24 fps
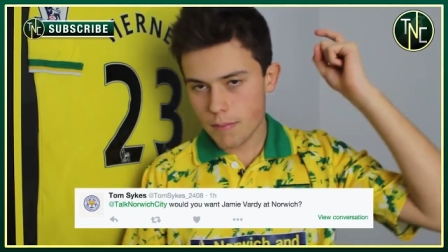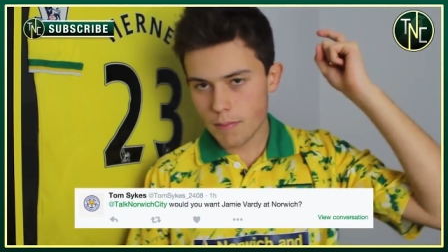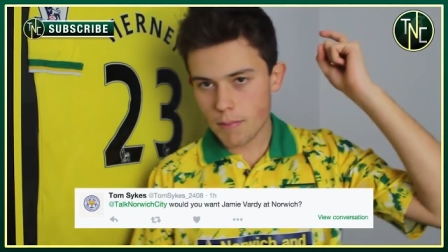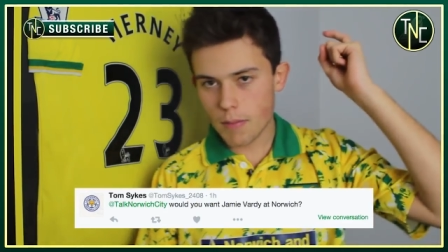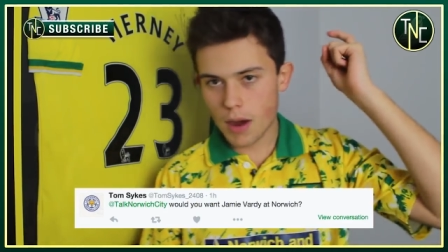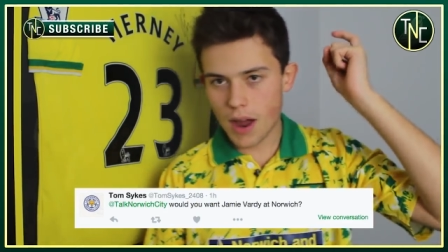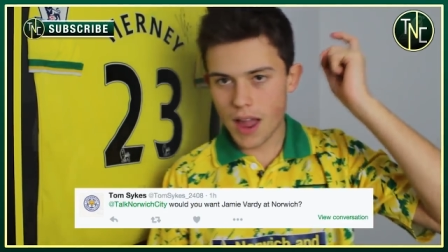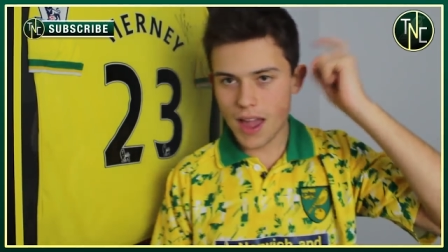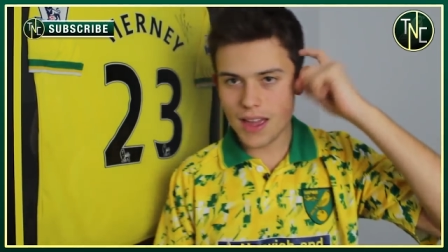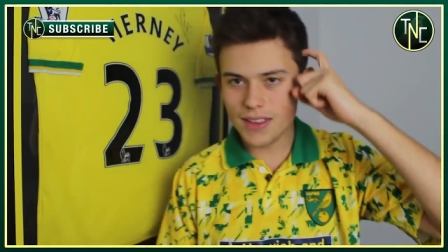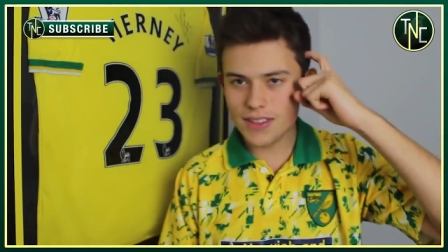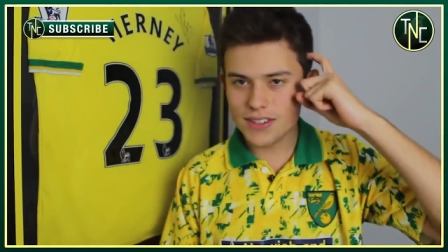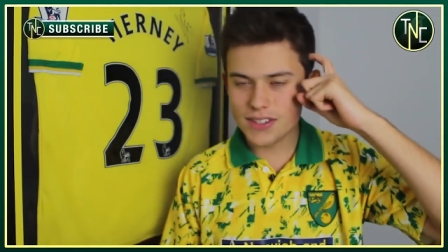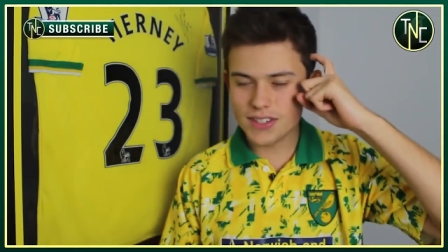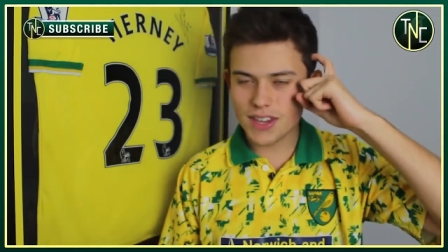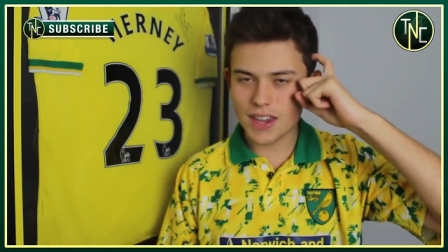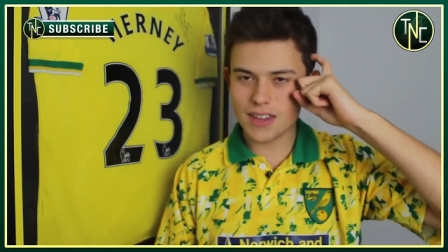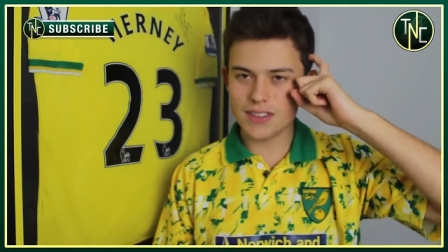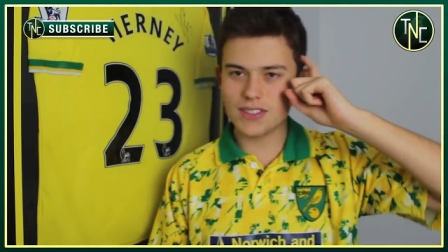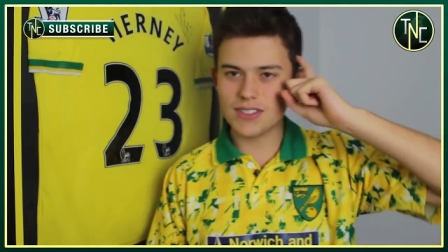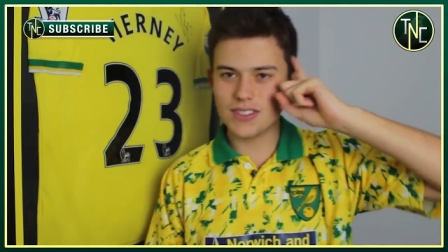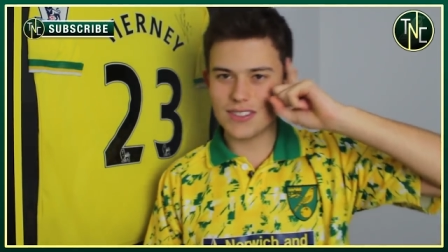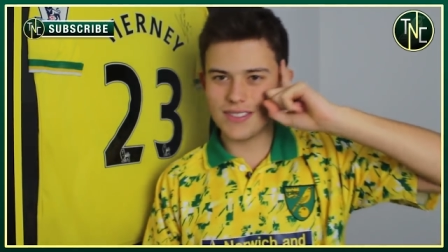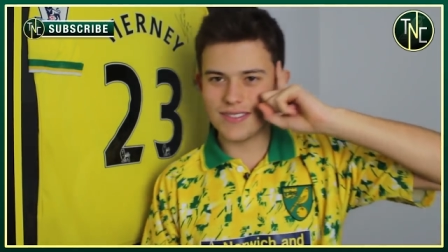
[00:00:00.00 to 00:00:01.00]
My head
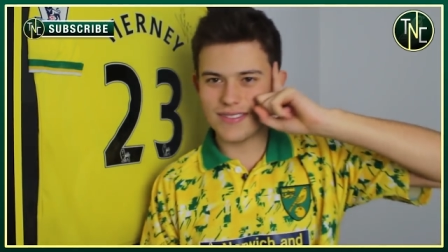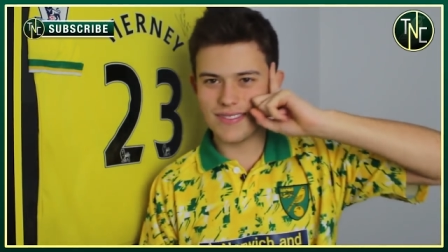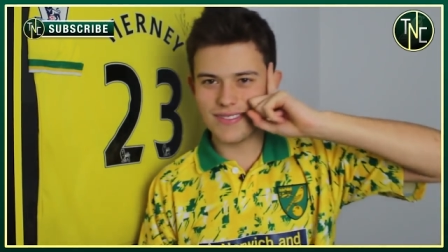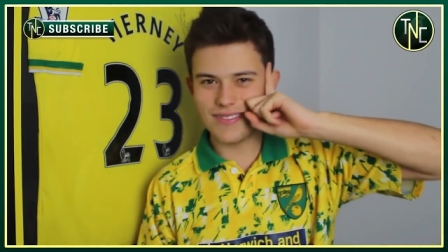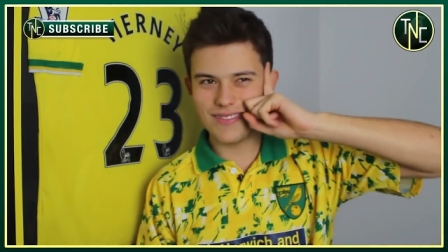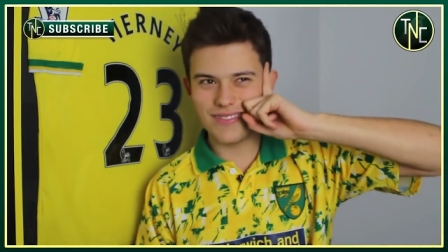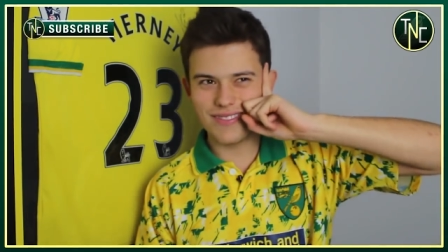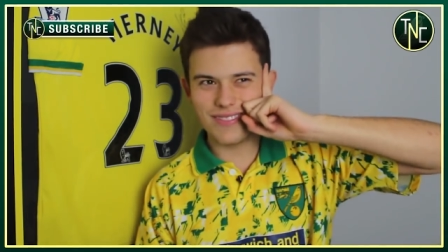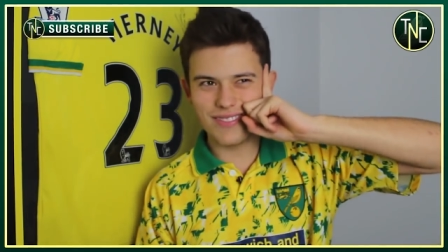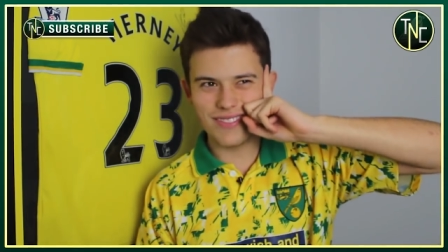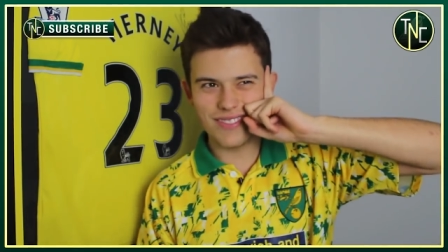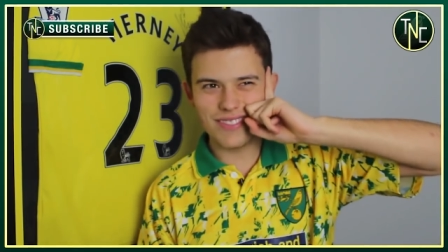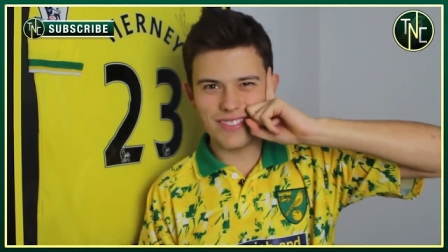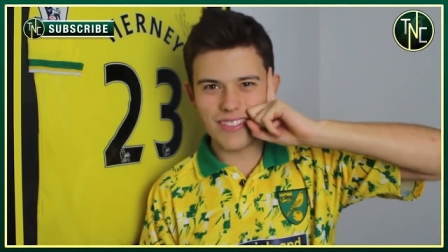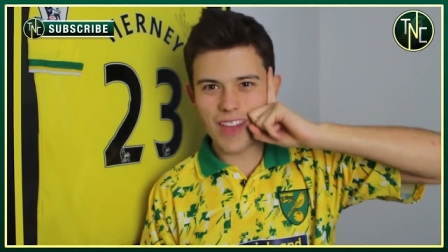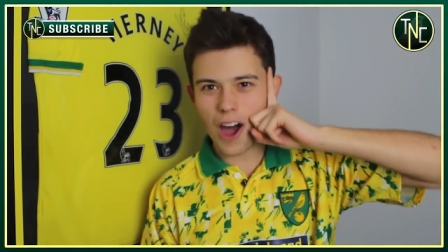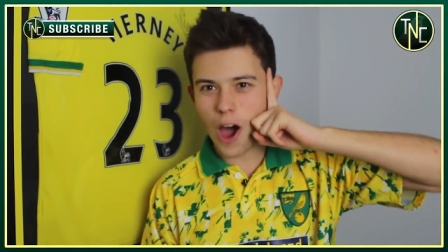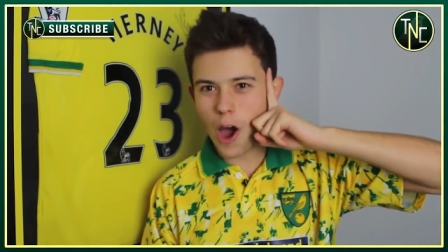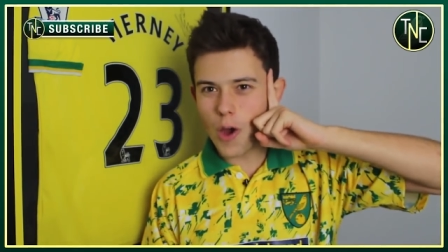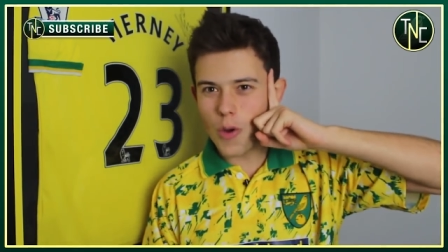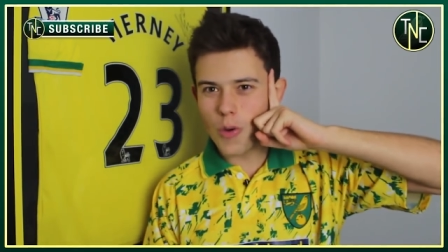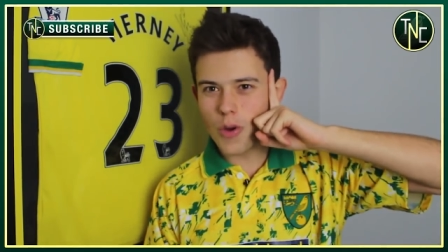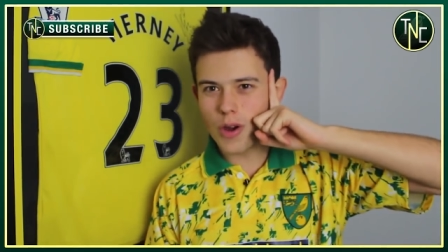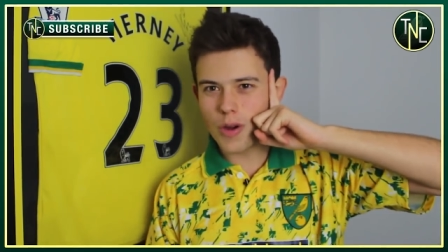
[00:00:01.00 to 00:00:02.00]
says
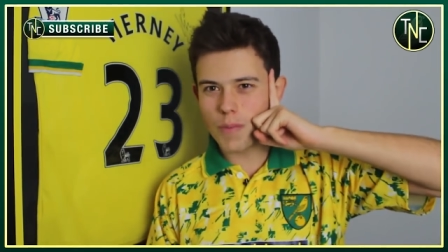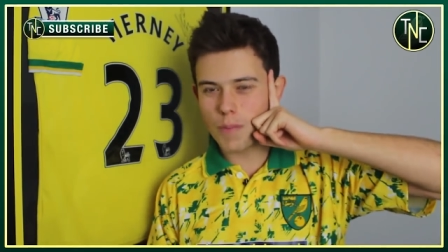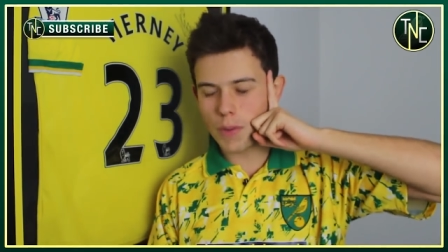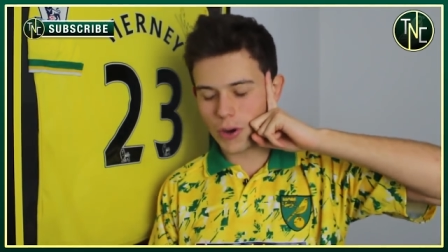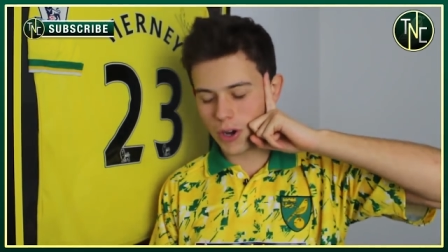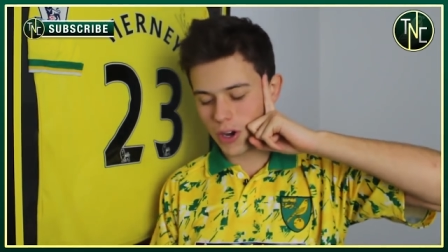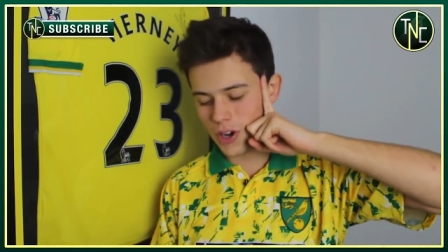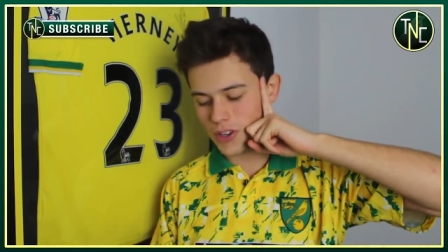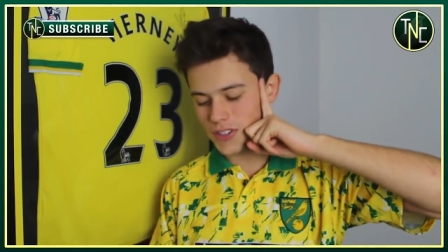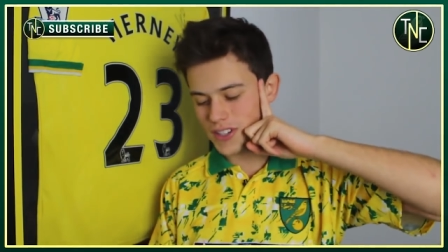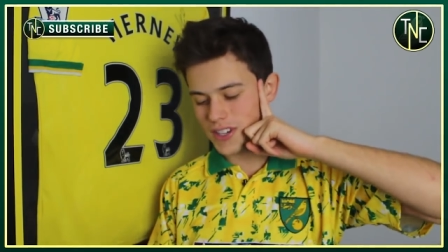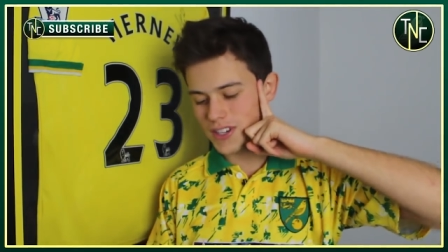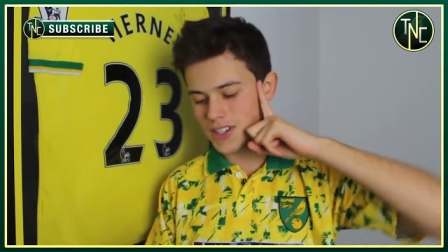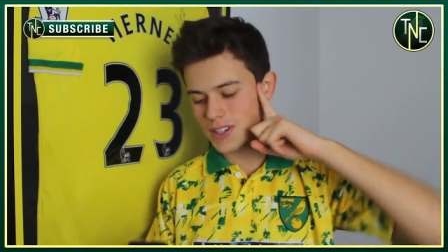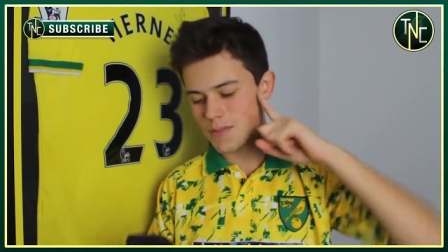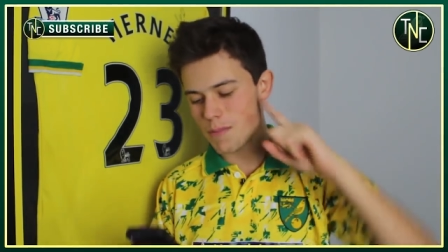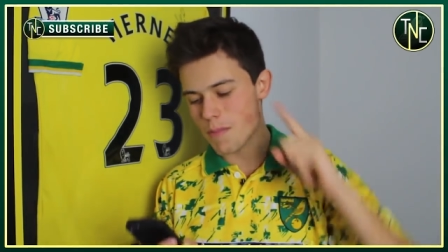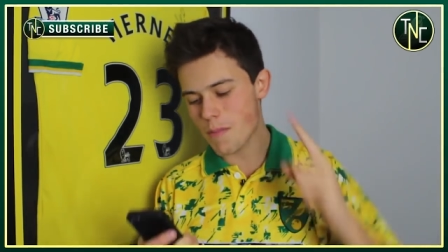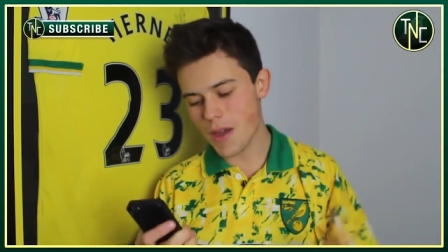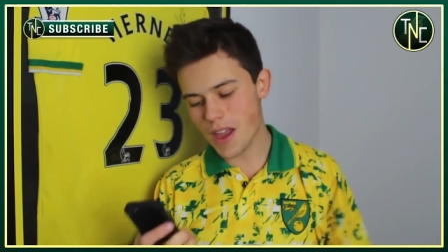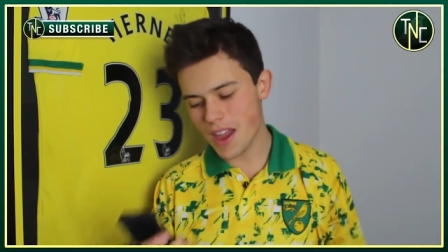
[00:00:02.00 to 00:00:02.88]
no, because he's